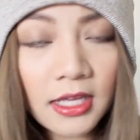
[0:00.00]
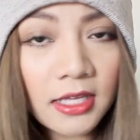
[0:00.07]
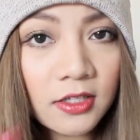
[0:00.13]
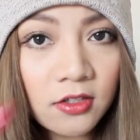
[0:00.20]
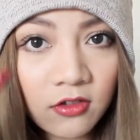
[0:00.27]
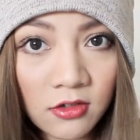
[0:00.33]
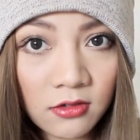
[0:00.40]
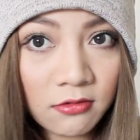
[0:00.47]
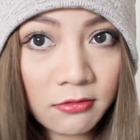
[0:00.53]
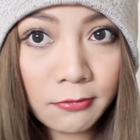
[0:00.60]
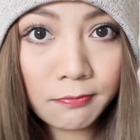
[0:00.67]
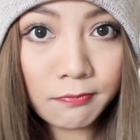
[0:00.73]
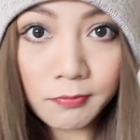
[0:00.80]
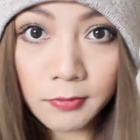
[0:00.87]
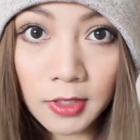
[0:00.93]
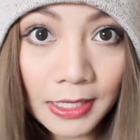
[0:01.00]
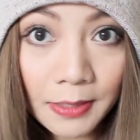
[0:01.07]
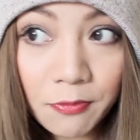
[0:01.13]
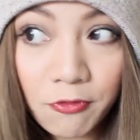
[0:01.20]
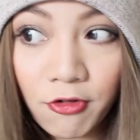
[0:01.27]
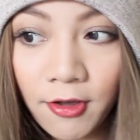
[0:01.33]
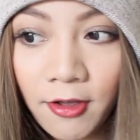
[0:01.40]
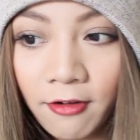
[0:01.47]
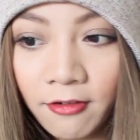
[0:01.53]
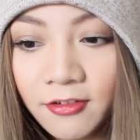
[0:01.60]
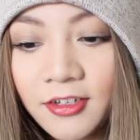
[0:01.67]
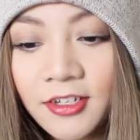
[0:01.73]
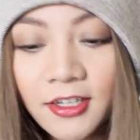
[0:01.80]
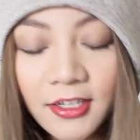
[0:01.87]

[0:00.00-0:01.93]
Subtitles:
it's just a lip crayon.